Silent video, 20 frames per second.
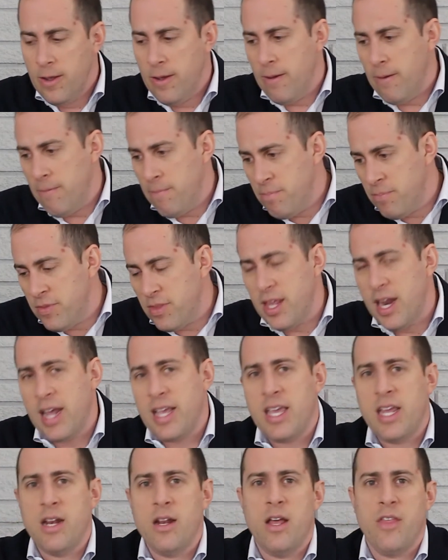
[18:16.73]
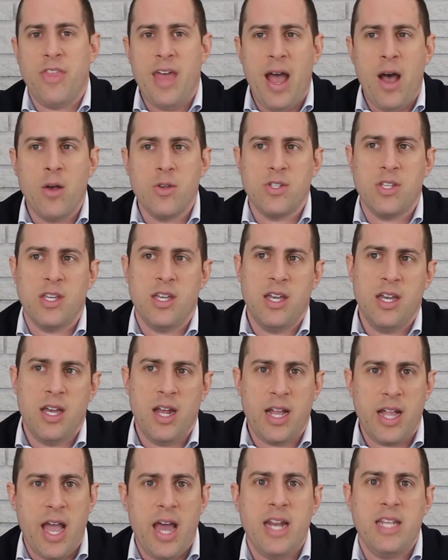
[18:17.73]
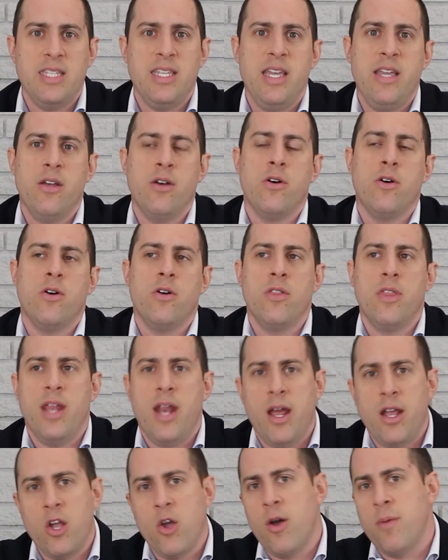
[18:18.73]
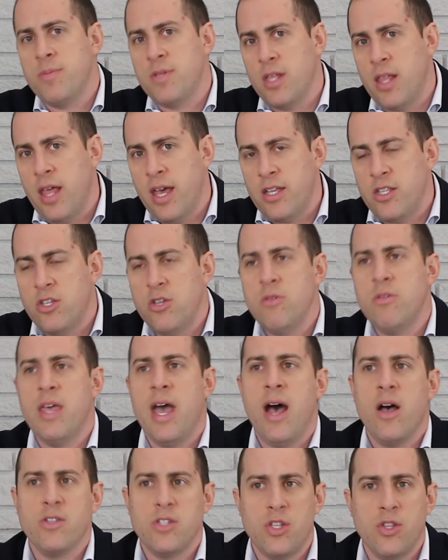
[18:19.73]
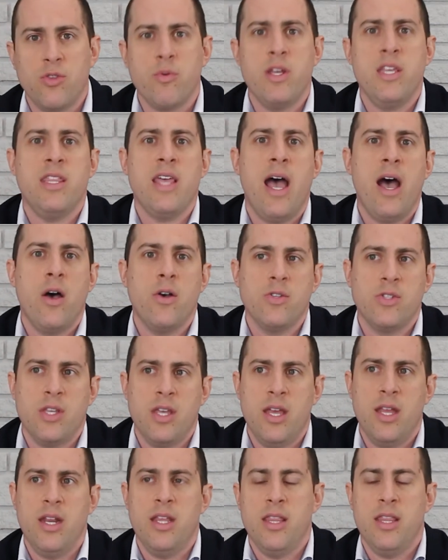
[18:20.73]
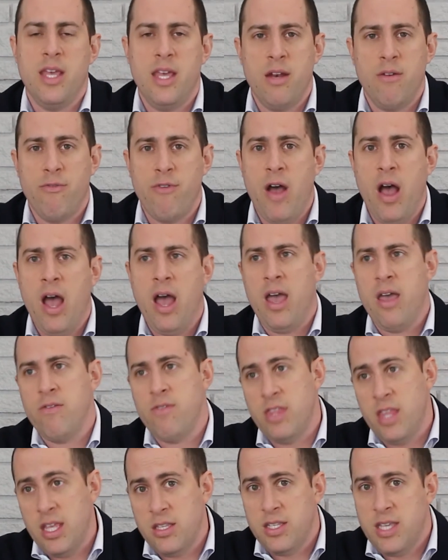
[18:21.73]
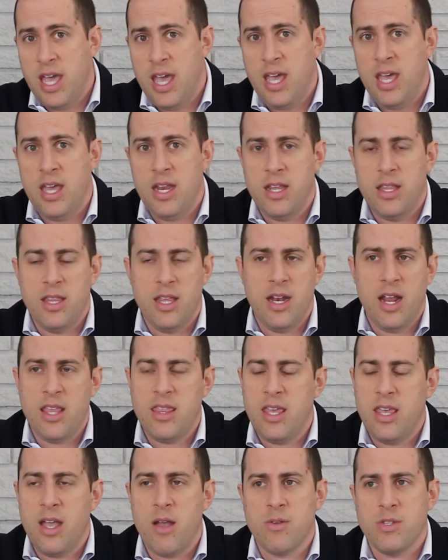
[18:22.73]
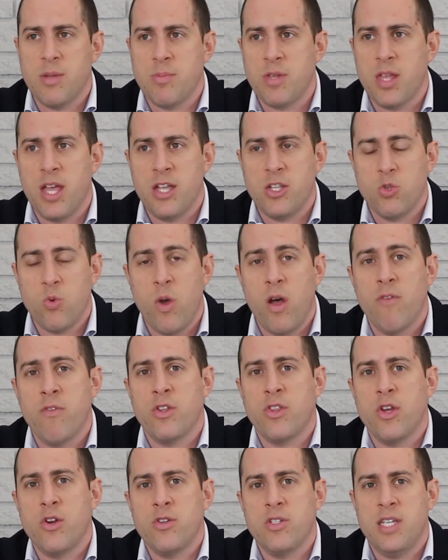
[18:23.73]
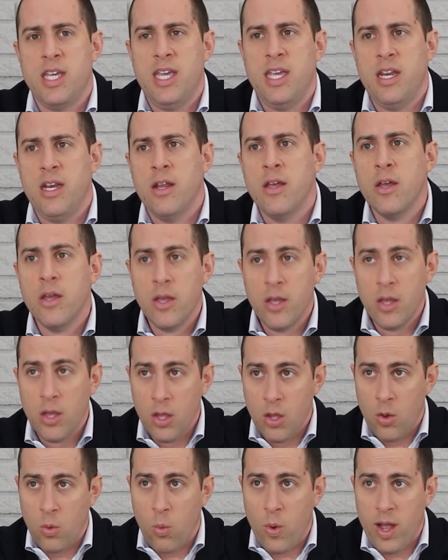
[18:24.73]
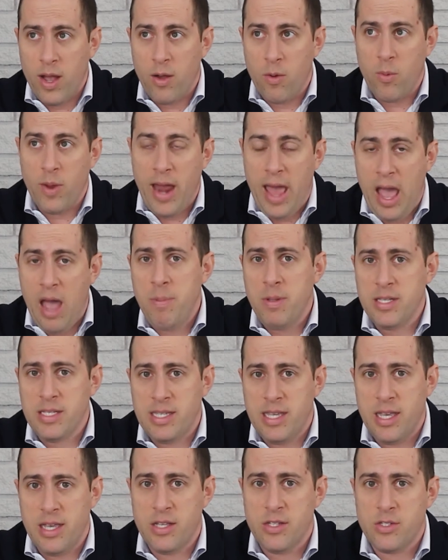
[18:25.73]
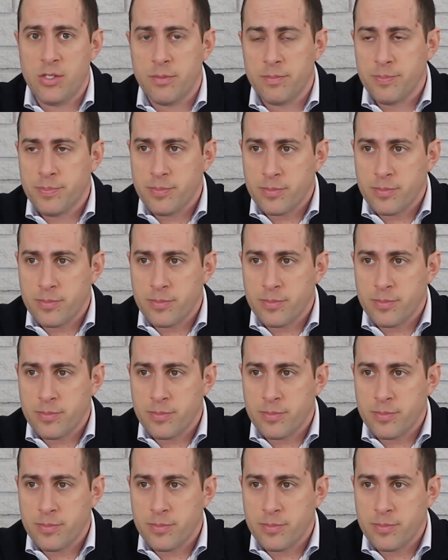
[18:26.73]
Then I get 1,000, I got a deal. Then I go up to 2,000, 3,000, and then 5, and then 10. And then I think I was up to 12 or 13. Well, what happens is